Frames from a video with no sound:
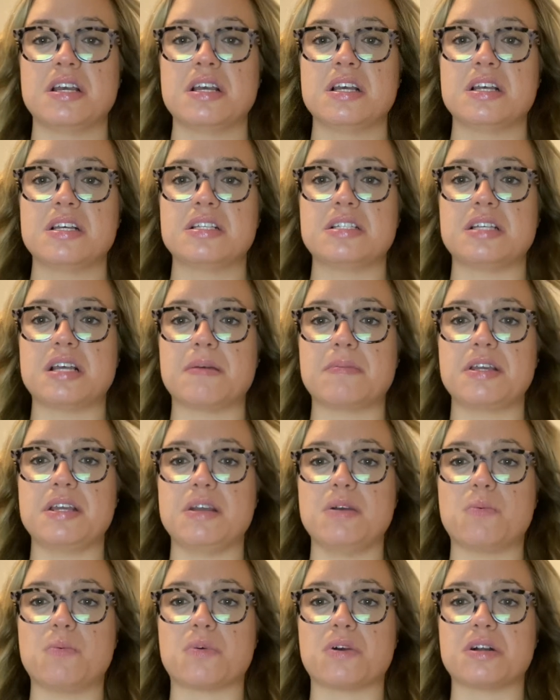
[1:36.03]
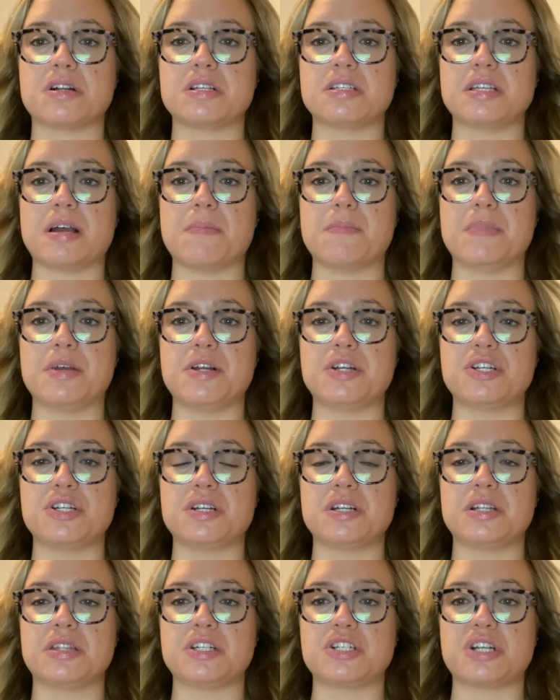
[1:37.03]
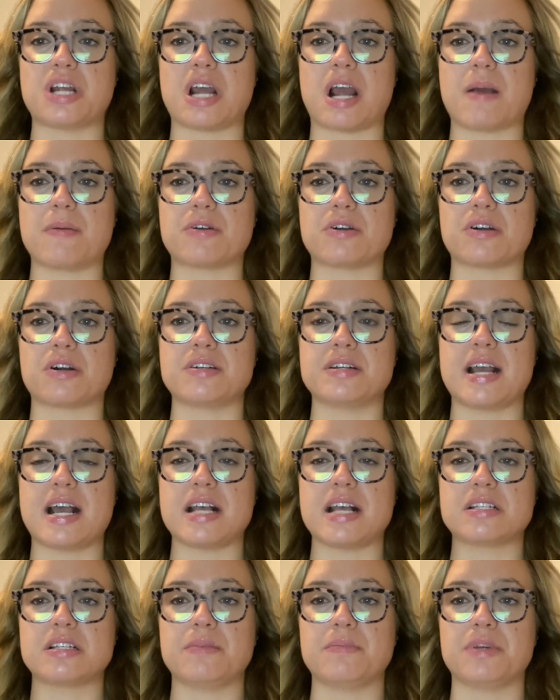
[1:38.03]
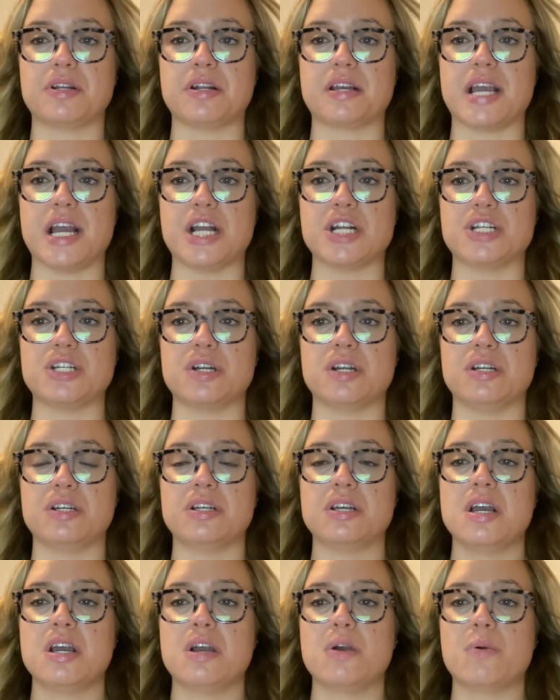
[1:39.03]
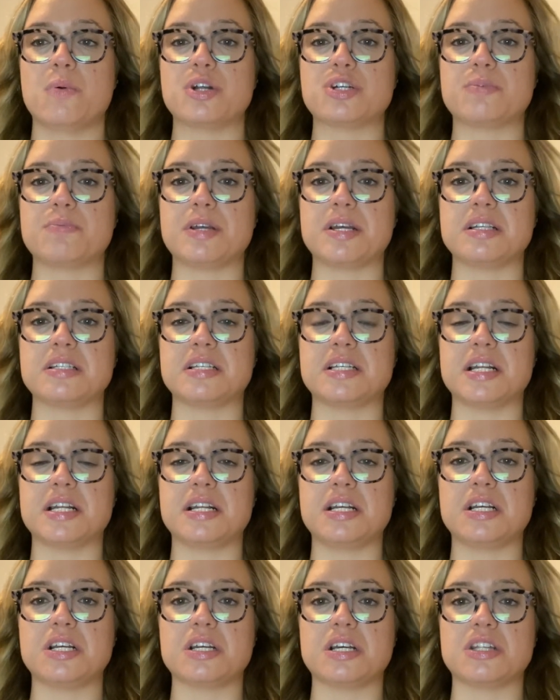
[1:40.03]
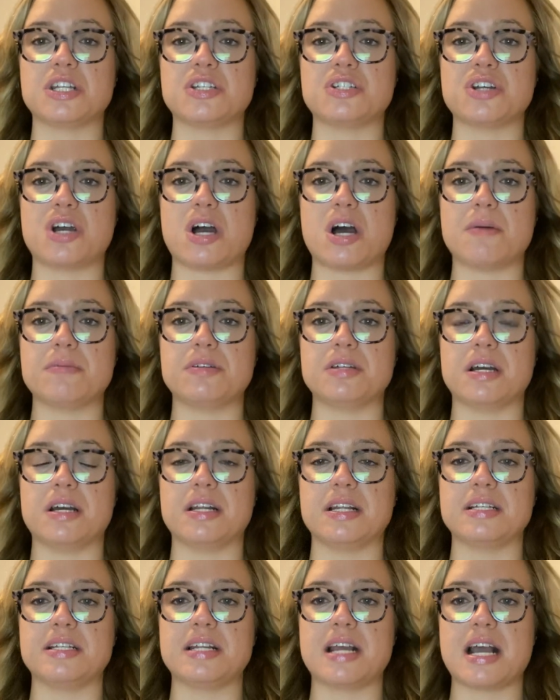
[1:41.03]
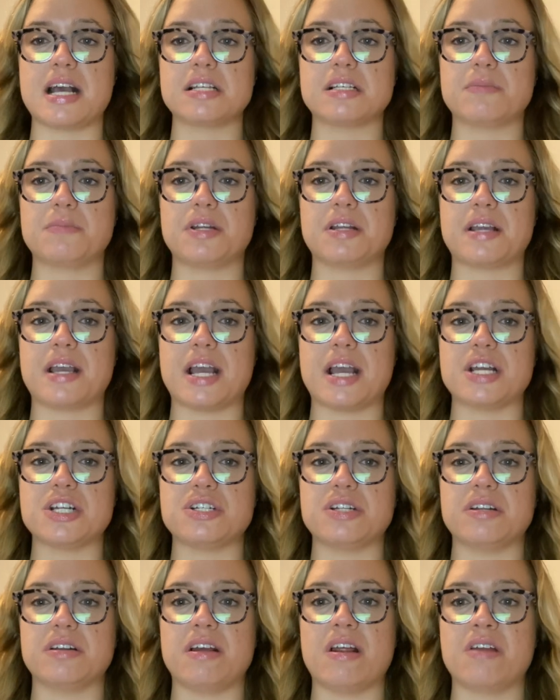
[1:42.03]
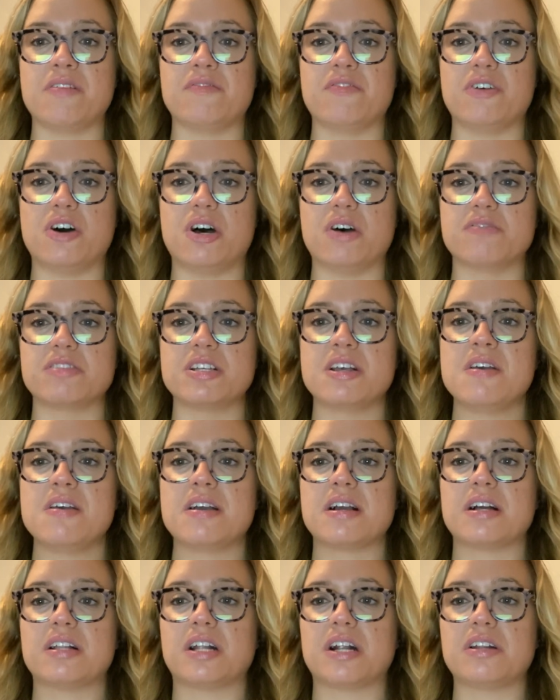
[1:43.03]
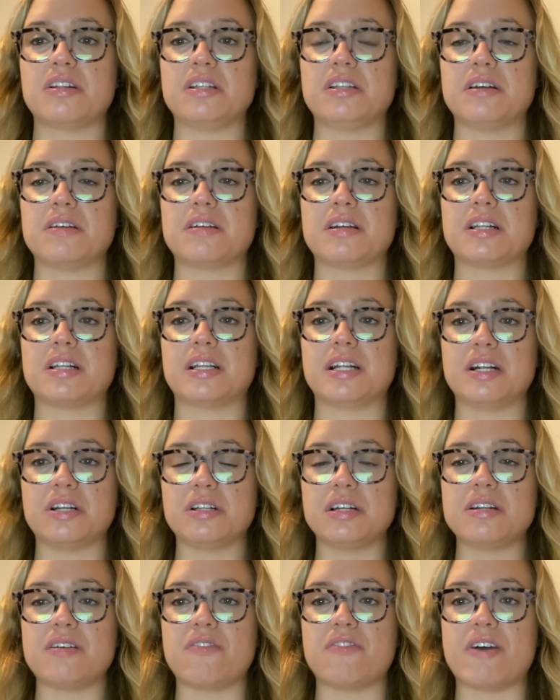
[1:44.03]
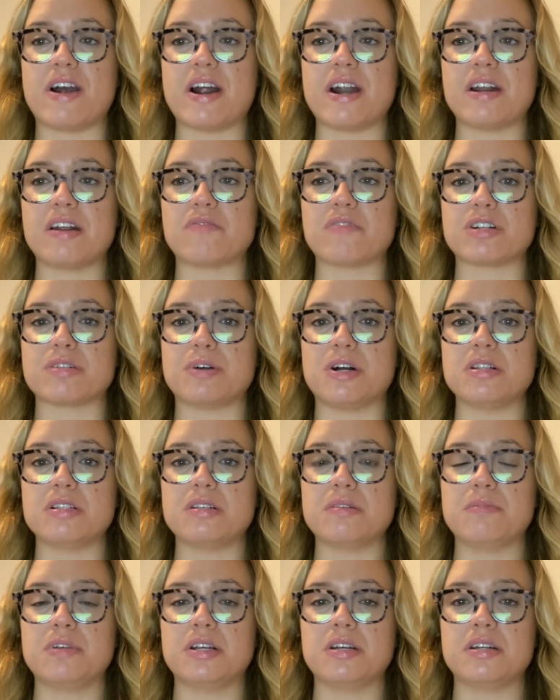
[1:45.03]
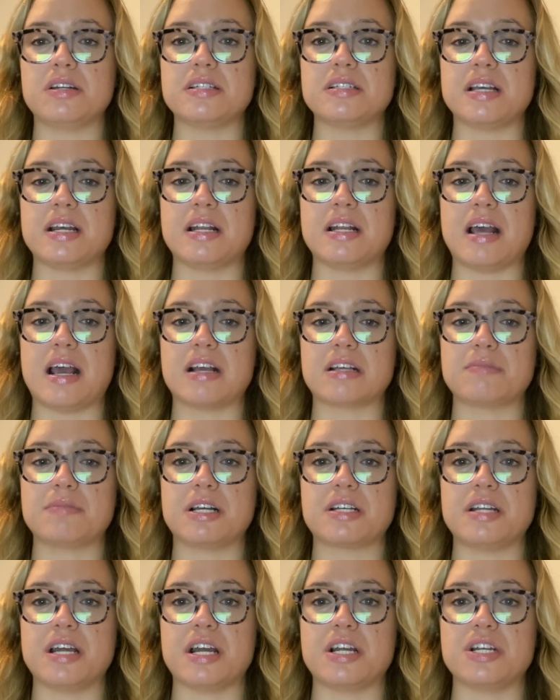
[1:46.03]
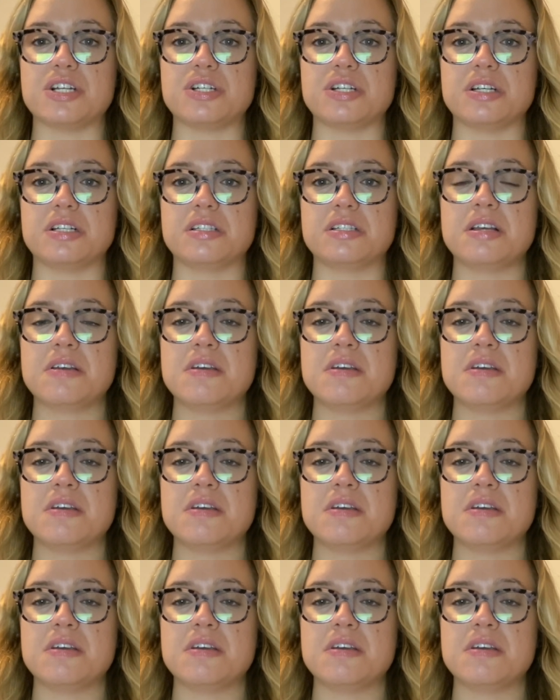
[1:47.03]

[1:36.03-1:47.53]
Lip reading: Some key words that mentioned in the chapter are task communication, which means getting the job done, and task communication involves clearly defining responsibilities and expectations